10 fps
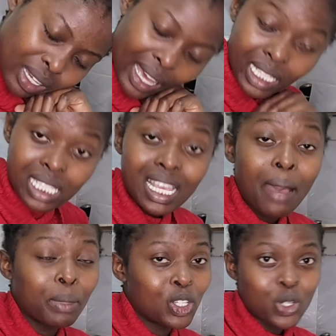guys,
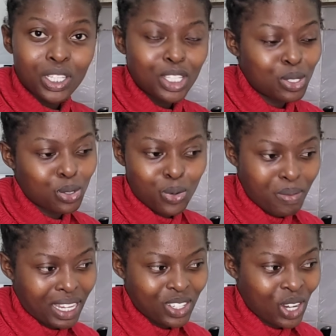I'm enjoying it too
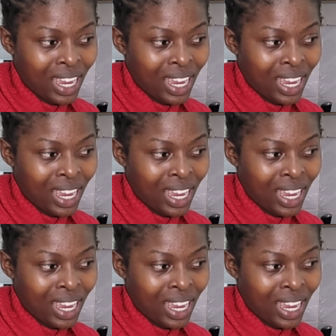much.